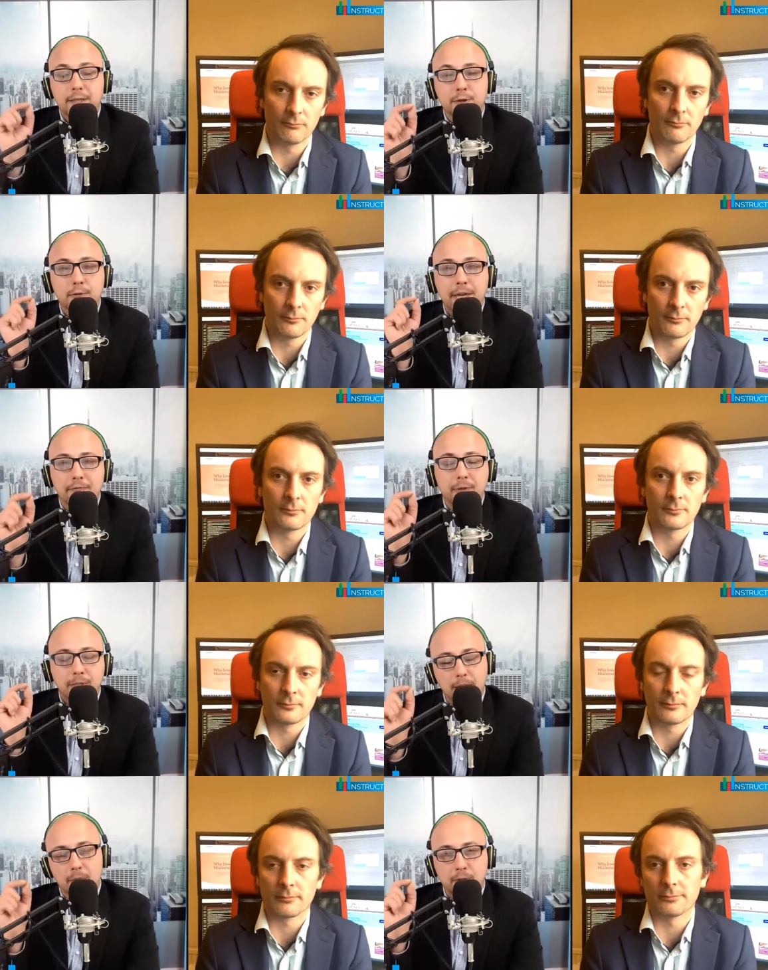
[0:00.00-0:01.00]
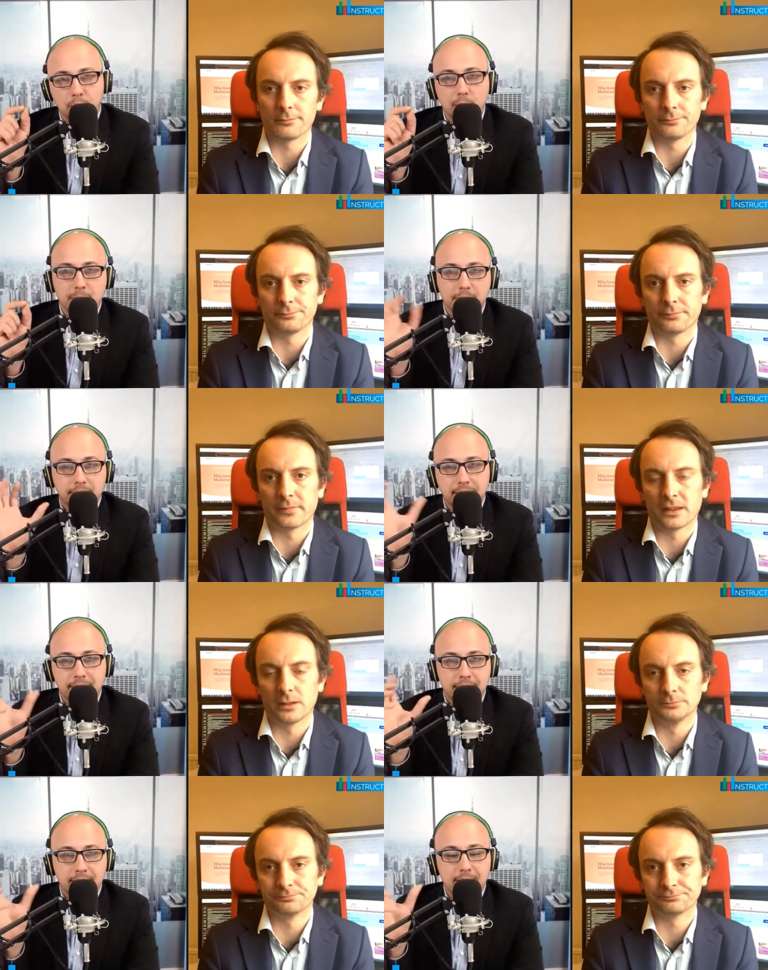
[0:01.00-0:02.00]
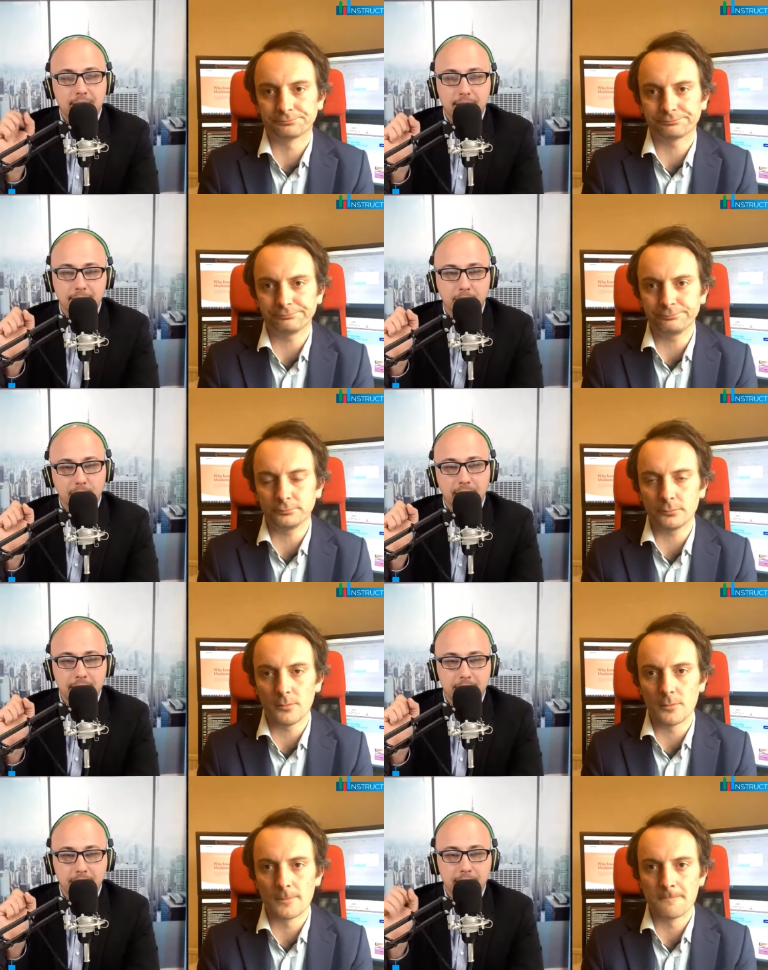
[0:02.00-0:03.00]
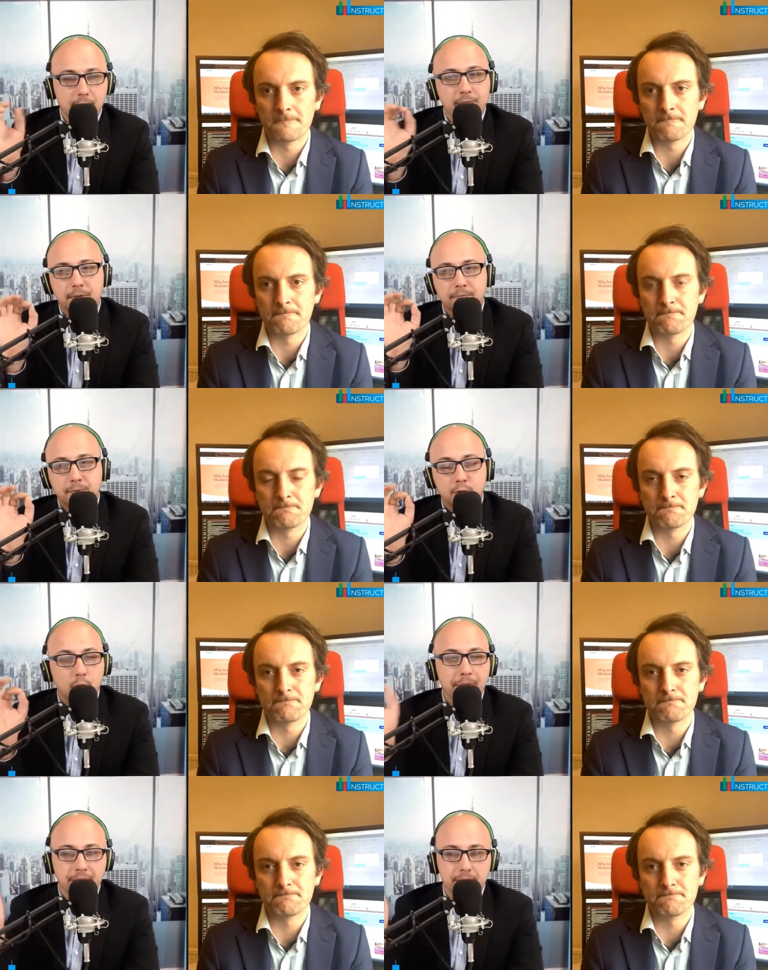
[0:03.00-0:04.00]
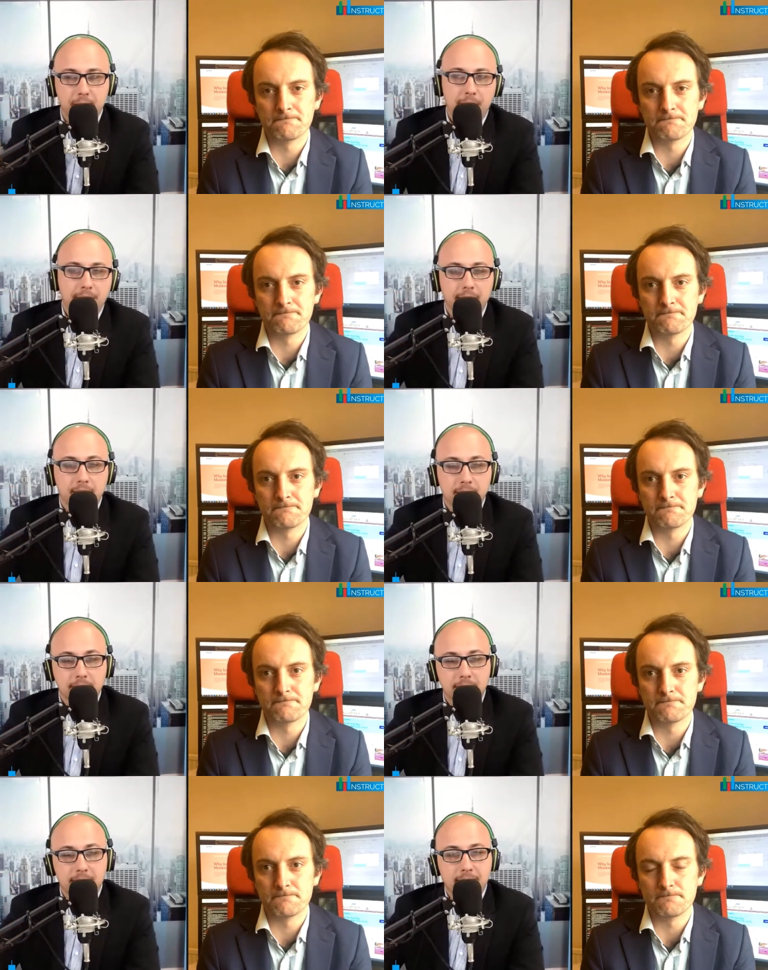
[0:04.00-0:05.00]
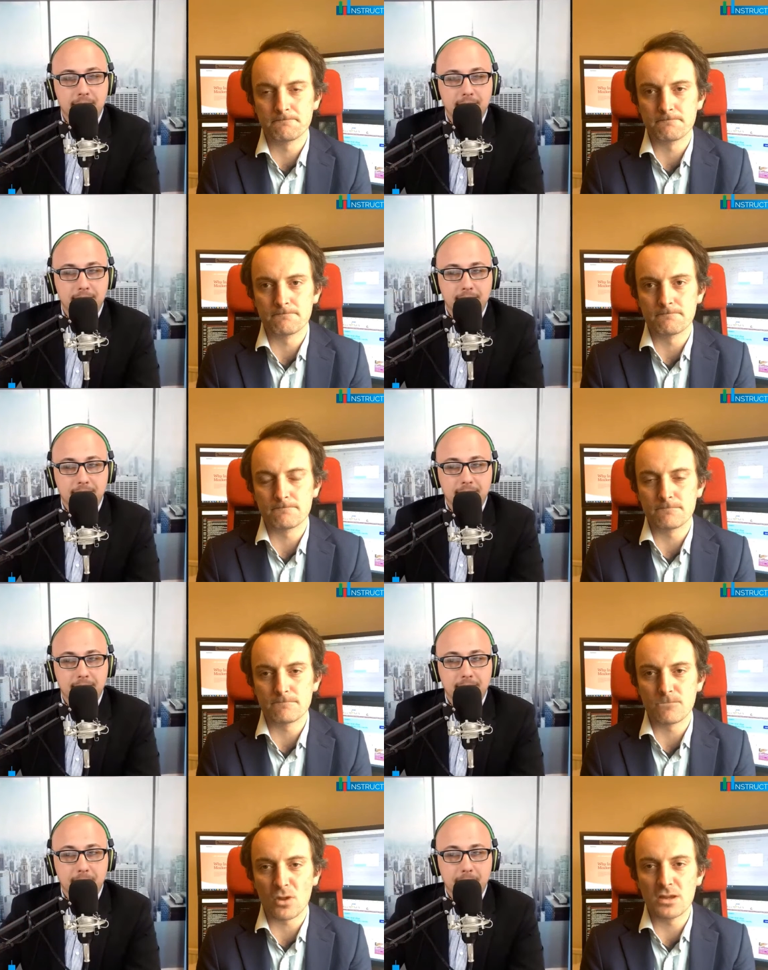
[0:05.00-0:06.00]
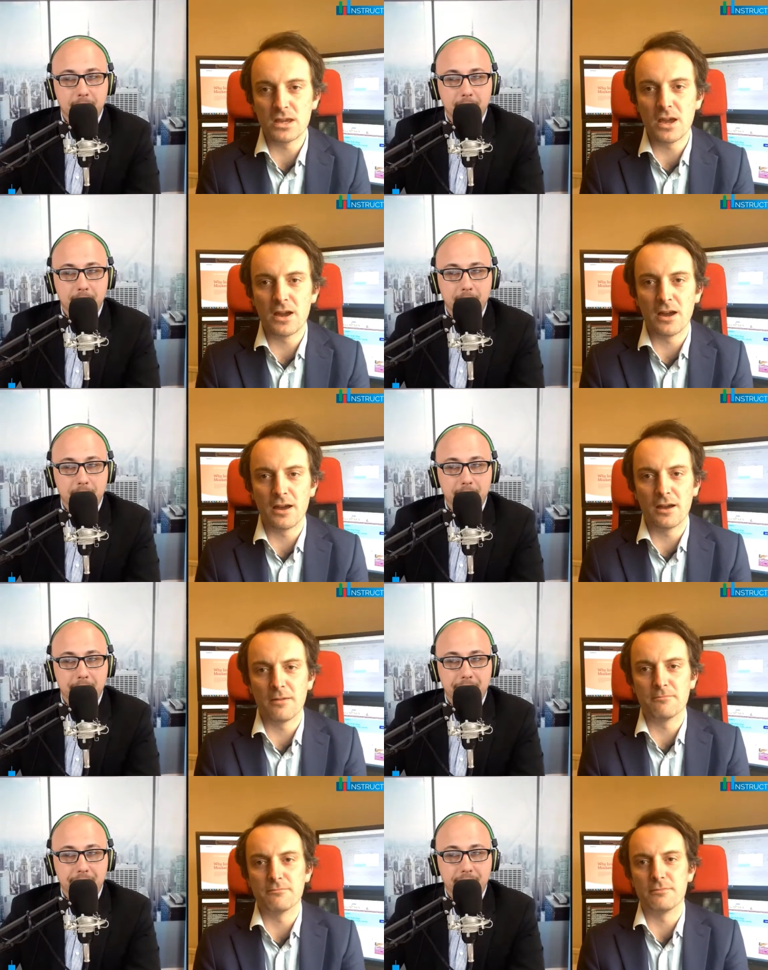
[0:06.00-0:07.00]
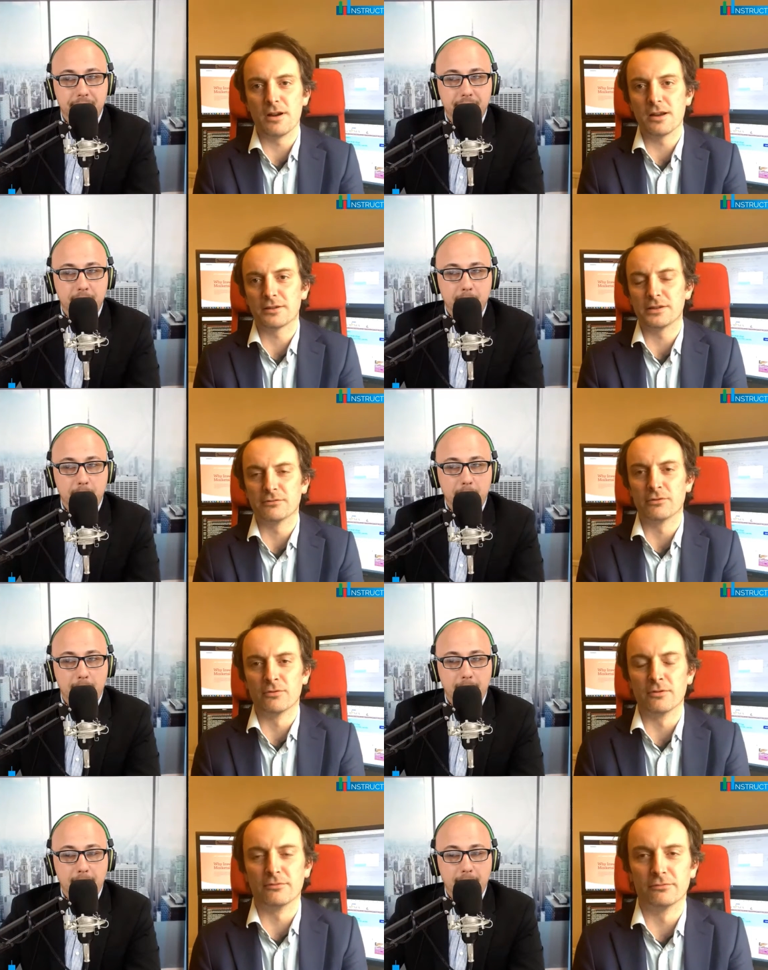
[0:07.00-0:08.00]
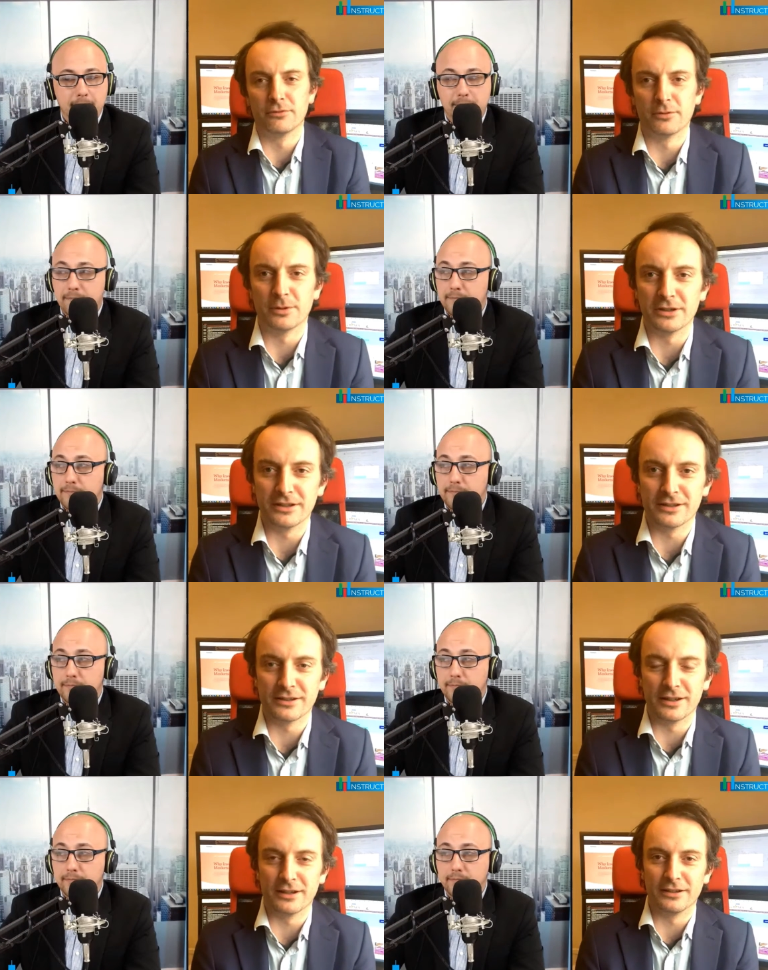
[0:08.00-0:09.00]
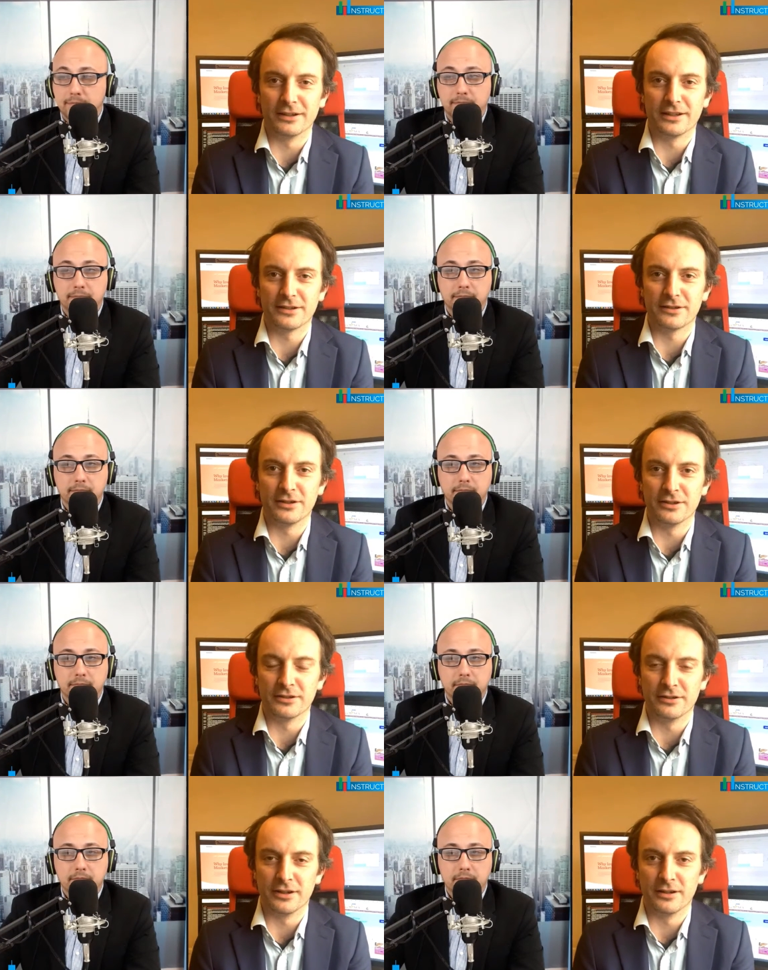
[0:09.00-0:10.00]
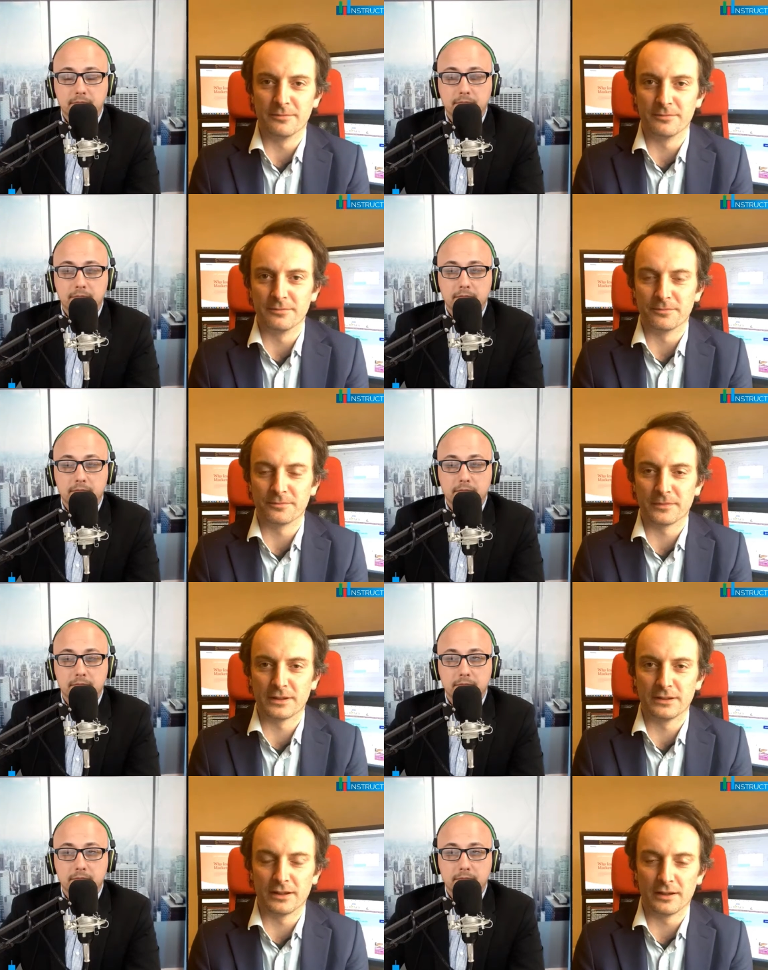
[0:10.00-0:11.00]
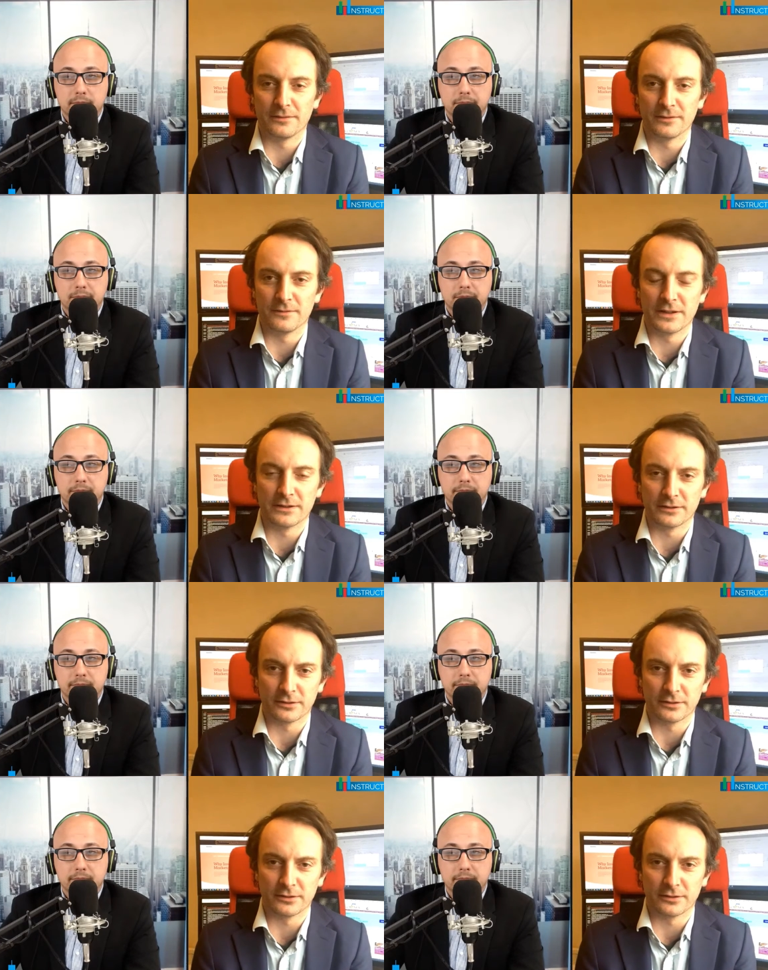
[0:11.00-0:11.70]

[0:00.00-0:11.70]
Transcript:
Speaker 1: Did you ever come across this this kind of correlation? Did you ever saw it this way, Neil?
Speaker 2: Yeah, um, I actually wrote wrote about this uh, last year um, uh, for the Investors